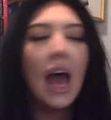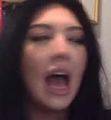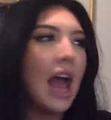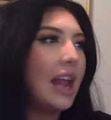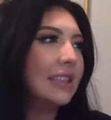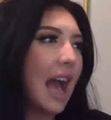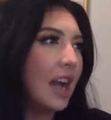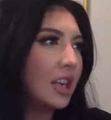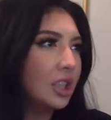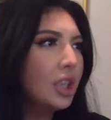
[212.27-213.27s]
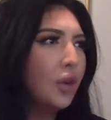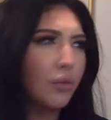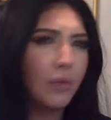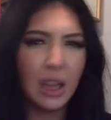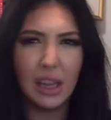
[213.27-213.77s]
And it's actually a
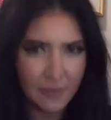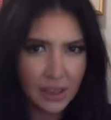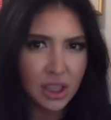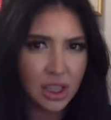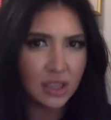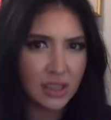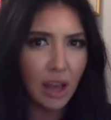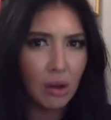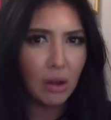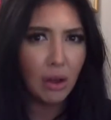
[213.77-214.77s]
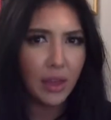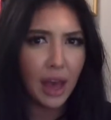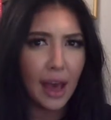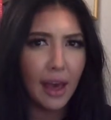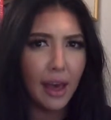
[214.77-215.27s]
really vicious cycle
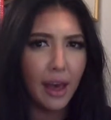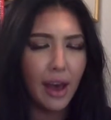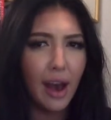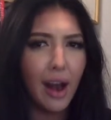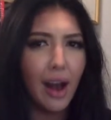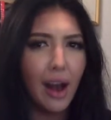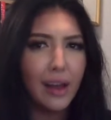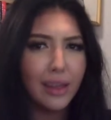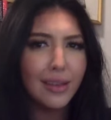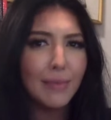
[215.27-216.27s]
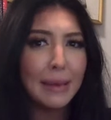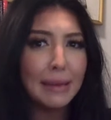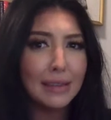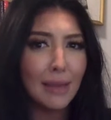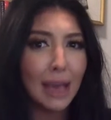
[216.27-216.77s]
that I think the
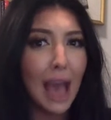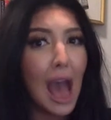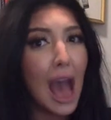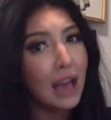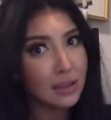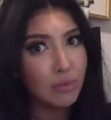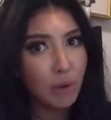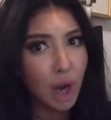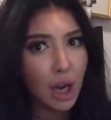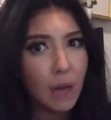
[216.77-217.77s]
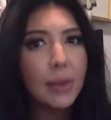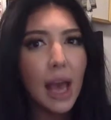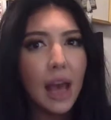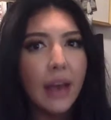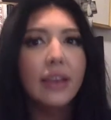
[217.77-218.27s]
pandemic hasn't brought up
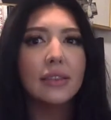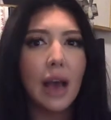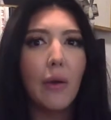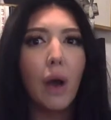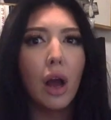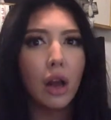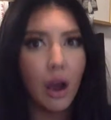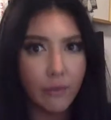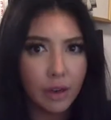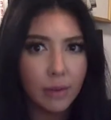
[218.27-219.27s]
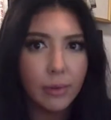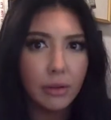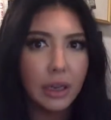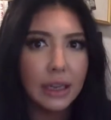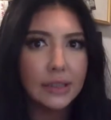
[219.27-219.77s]
yet, is how uncomfortable
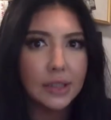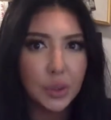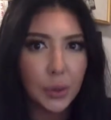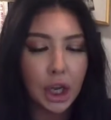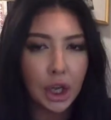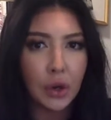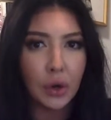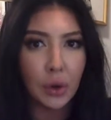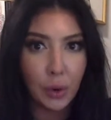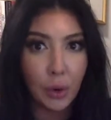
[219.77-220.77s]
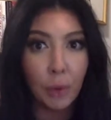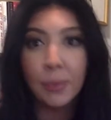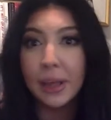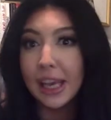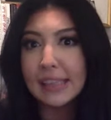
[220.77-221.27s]
it is to work in your own home.
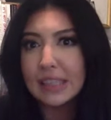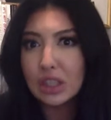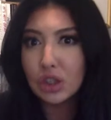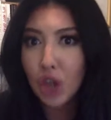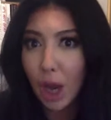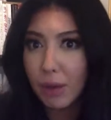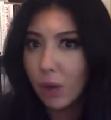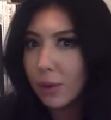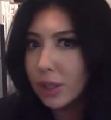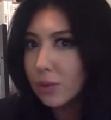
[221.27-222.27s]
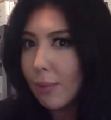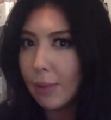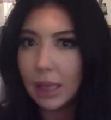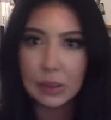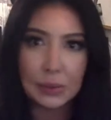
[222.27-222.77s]
Like, yes, it's great. We can wear
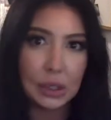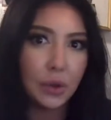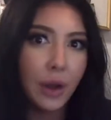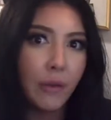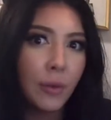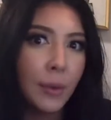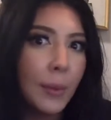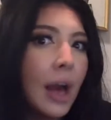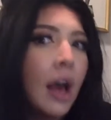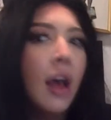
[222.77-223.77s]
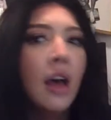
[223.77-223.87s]
sweatpants. We can do whatever we want.